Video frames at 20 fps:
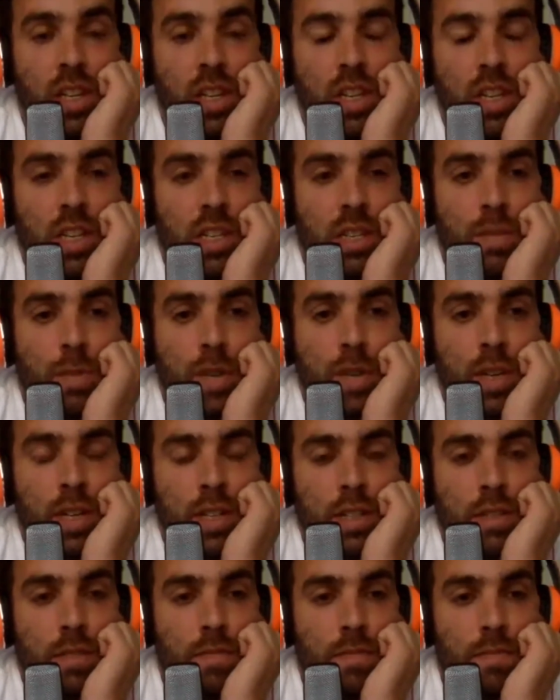speaking to
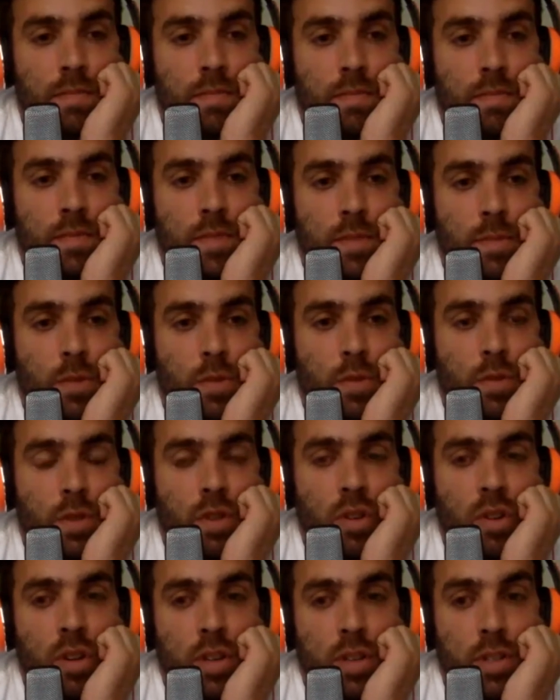some good
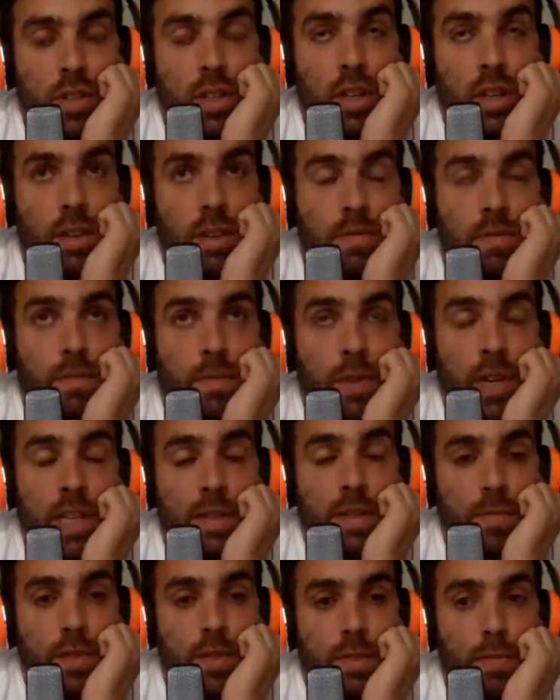guys. So,
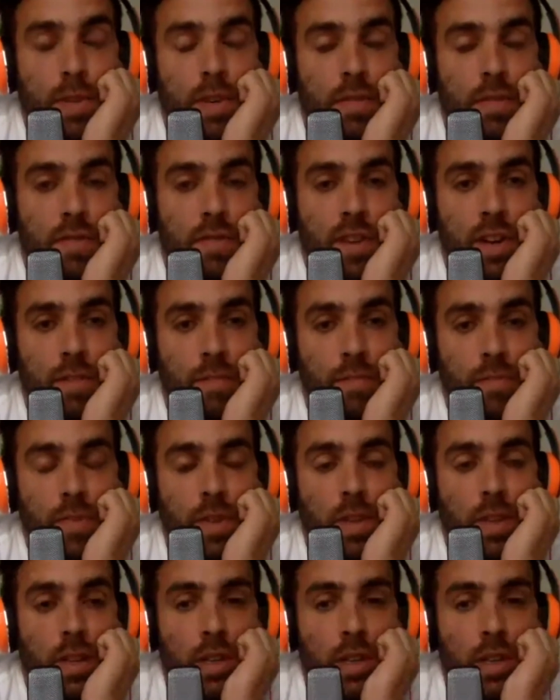mate, it's been fun.
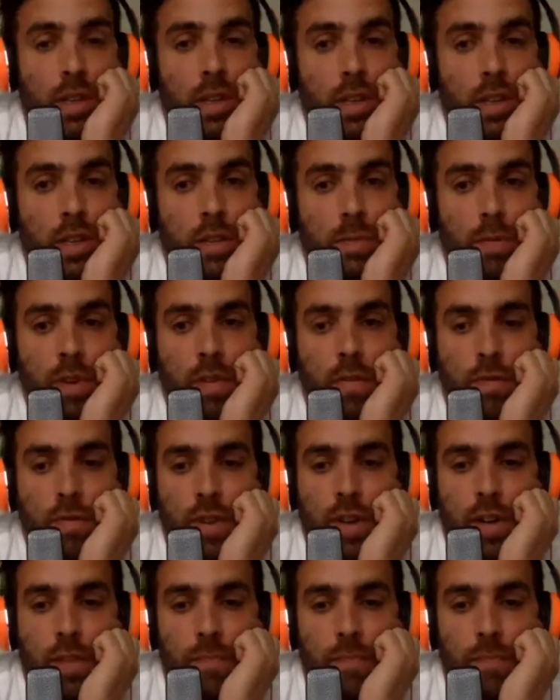It's been fun.